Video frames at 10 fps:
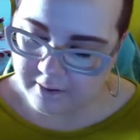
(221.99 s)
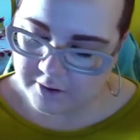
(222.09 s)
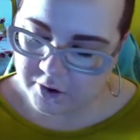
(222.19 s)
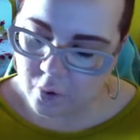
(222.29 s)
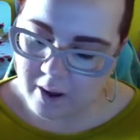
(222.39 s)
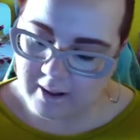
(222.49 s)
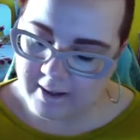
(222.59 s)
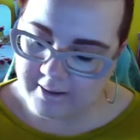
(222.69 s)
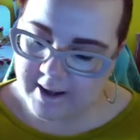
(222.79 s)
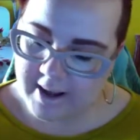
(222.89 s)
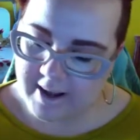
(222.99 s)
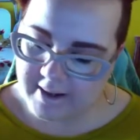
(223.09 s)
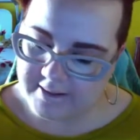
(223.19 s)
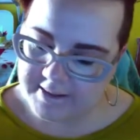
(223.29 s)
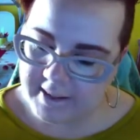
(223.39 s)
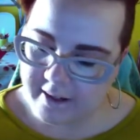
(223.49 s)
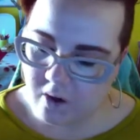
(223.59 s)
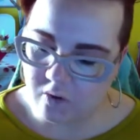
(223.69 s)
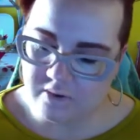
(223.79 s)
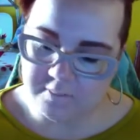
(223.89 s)
squalane and
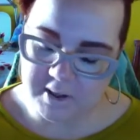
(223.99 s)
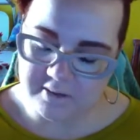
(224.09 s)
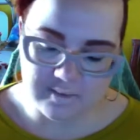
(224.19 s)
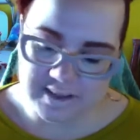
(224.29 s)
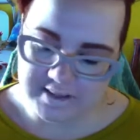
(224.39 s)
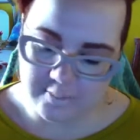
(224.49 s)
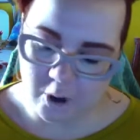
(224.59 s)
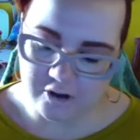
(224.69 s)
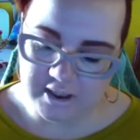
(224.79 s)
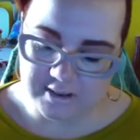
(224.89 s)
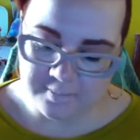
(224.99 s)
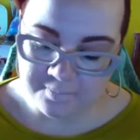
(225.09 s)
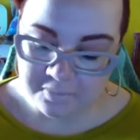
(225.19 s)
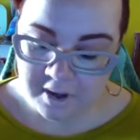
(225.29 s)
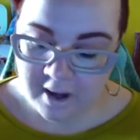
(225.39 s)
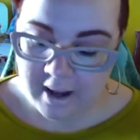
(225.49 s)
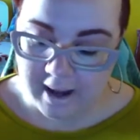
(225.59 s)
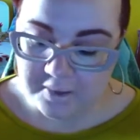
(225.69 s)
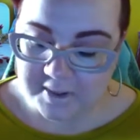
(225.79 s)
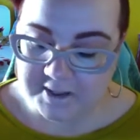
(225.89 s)
silicones, but that's about it.
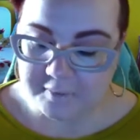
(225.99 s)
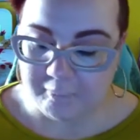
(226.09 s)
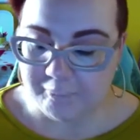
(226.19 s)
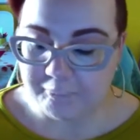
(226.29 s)
Anyways,